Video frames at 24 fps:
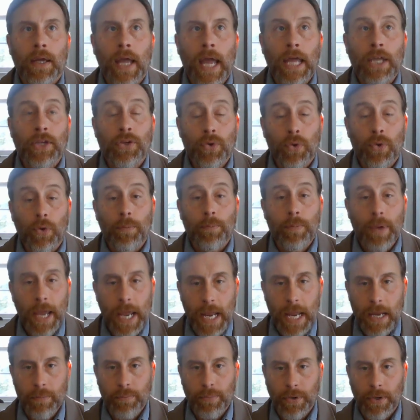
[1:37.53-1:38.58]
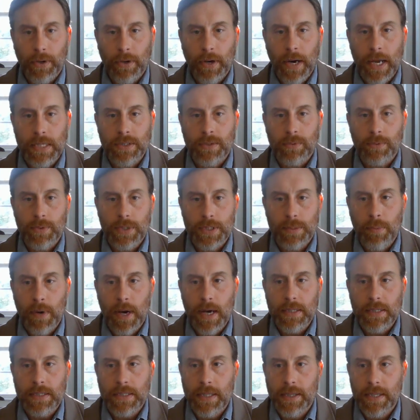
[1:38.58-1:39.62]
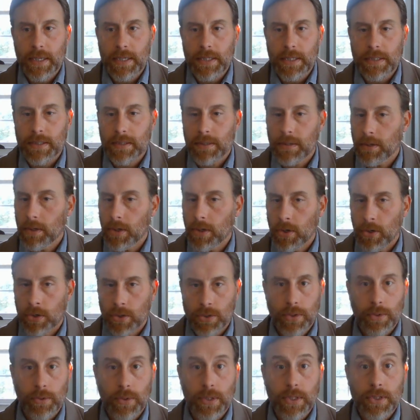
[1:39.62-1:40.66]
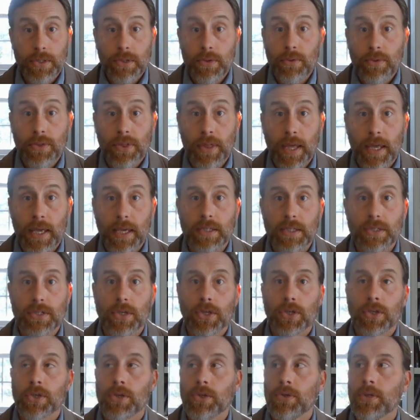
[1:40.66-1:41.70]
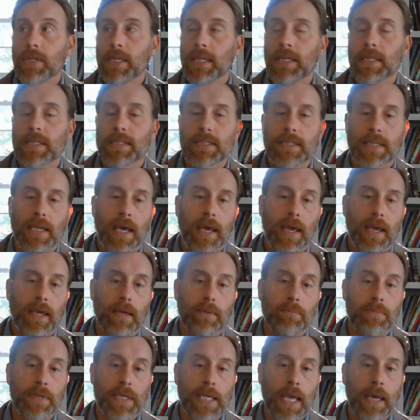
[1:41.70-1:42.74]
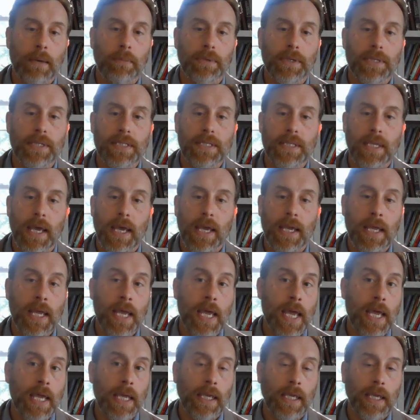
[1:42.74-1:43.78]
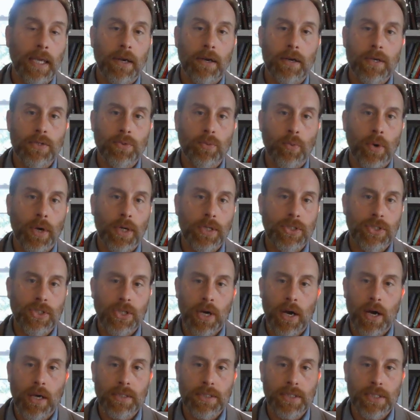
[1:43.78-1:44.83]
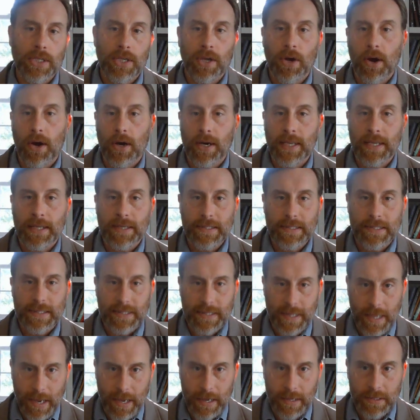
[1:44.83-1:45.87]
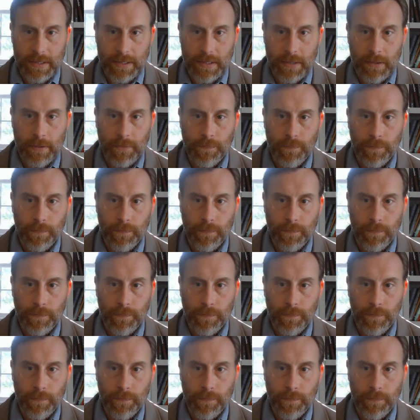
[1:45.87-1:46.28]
And your paper, as a response to this, you're doing two things. You need to be able to say, here's what John Ciardi says,